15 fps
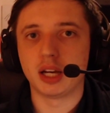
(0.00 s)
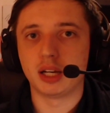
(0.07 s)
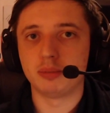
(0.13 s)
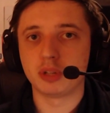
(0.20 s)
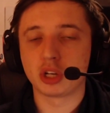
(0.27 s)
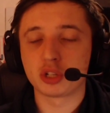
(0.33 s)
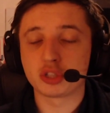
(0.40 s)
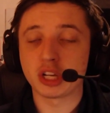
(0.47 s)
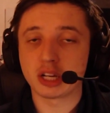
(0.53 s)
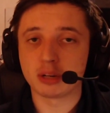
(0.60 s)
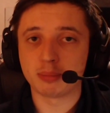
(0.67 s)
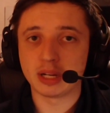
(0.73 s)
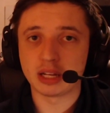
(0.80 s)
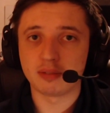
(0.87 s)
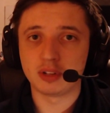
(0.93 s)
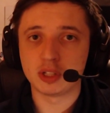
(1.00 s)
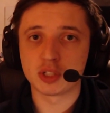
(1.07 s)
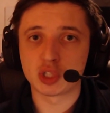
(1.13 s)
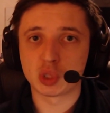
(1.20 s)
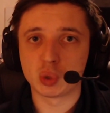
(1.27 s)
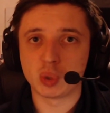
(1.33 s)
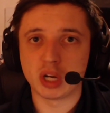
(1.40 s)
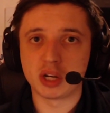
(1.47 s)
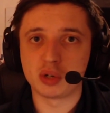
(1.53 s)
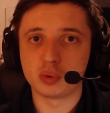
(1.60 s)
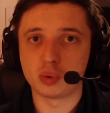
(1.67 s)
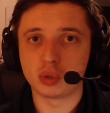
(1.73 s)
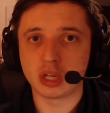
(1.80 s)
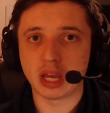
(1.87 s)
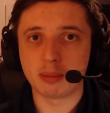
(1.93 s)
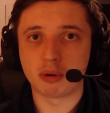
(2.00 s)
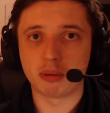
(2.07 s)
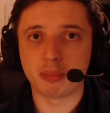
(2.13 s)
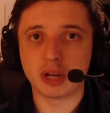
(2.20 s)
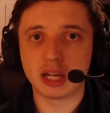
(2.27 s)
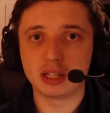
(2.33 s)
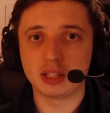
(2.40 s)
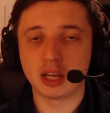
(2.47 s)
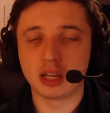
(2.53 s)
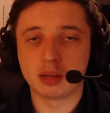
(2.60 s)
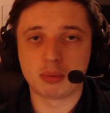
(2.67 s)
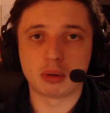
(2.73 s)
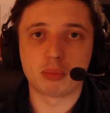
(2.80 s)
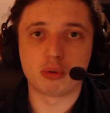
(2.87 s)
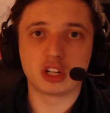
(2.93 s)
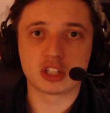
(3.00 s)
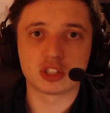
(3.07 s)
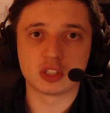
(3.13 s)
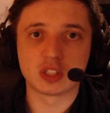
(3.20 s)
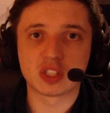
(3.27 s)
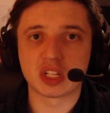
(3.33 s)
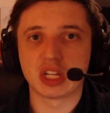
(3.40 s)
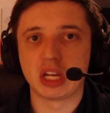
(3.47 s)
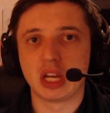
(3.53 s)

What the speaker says: You can check out my other videos too. I do K-pop and K-hip-hop reactions.